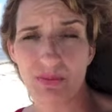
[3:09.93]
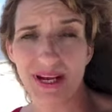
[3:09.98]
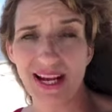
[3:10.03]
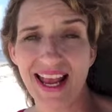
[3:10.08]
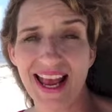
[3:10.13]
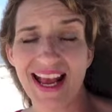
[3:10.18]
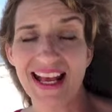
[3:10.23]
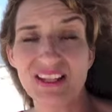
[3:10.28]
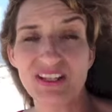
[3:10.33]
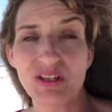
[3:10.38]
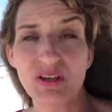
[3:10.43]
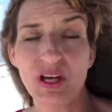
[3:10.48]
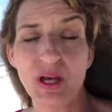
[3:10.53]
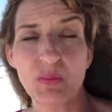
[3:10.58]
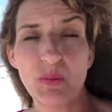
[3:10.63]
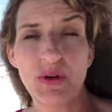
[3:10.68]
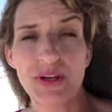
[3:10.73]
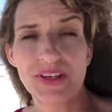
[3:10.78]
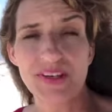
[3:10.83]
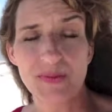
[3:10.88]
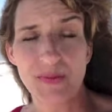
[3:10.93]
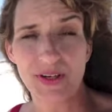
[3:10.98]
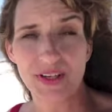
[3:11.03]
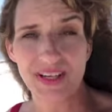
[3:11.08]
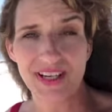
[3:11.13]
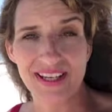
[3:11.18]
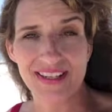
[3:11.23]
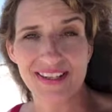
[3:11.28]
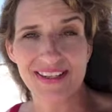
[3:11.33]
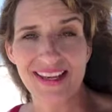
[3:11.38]
But as you get more
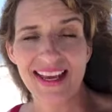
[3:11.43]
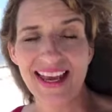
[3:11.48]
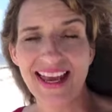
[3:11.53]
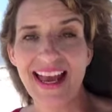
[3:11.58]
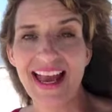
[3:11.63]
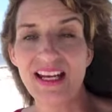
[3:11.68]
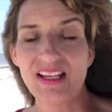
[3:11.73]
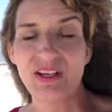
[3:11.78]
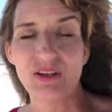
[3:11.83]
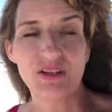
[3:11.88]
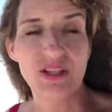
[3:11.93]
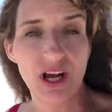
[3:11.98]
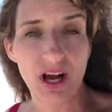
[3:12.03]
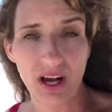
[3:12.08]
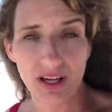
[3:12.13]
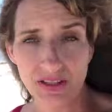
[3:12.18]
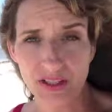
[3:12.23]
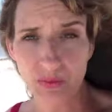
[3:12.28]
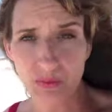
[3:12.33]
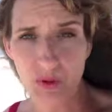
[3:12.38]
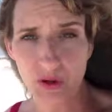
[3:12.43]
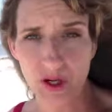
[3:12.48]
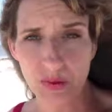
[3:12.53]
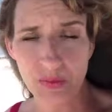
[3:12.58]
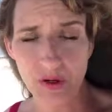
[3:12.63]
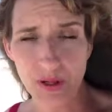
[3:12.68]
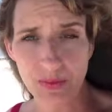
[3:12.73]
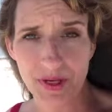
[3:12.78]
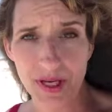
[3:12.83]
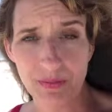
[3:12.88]
experience and you talk to more
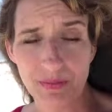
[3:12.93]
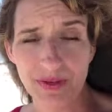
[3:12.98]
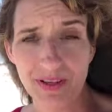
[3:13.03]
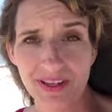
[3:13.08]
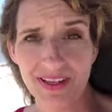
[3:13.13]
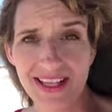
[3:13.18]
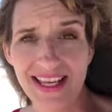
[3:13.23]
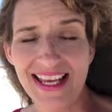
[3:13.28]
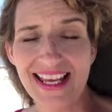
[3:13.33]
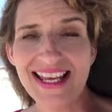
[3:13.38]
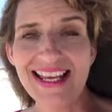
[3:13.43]
and more people,